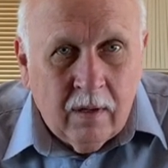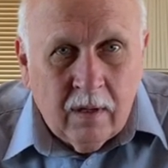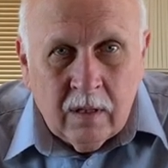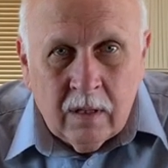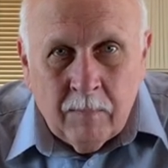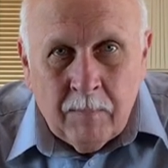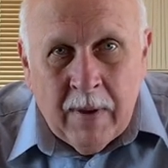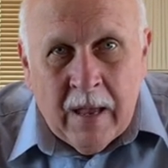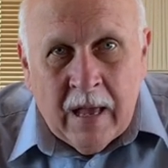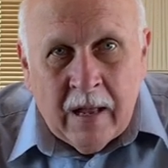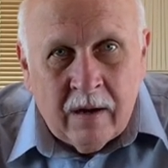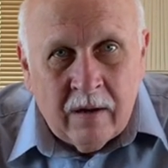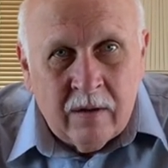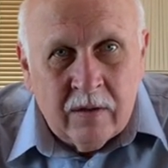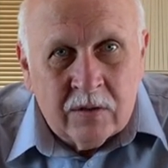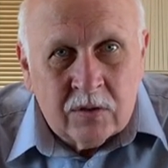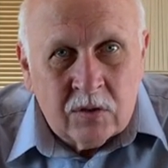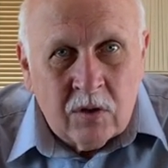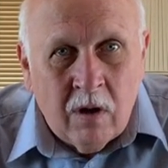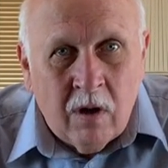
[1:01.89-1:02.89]
The pattern
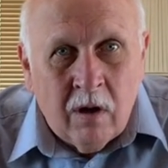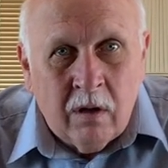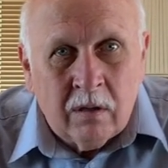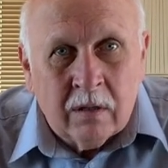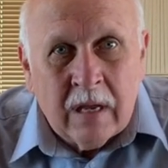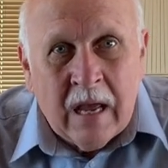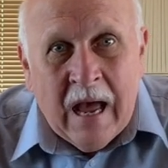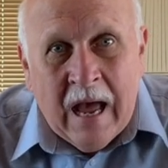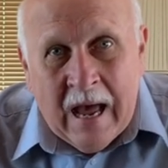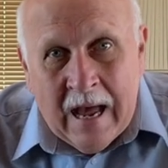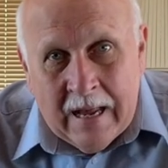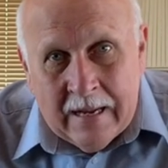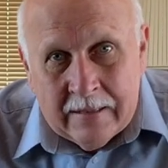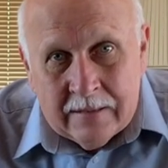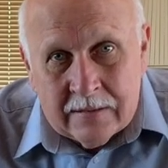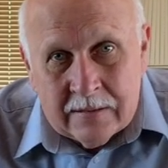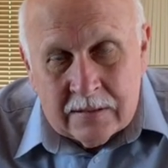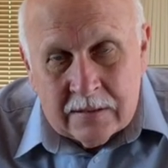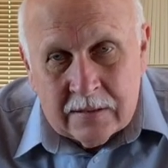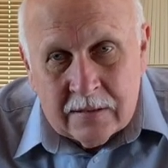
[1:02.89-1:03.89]
is called
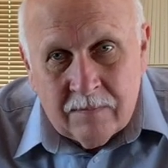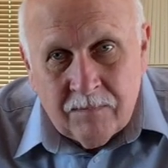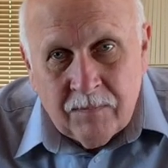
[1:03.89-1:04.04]
Cons.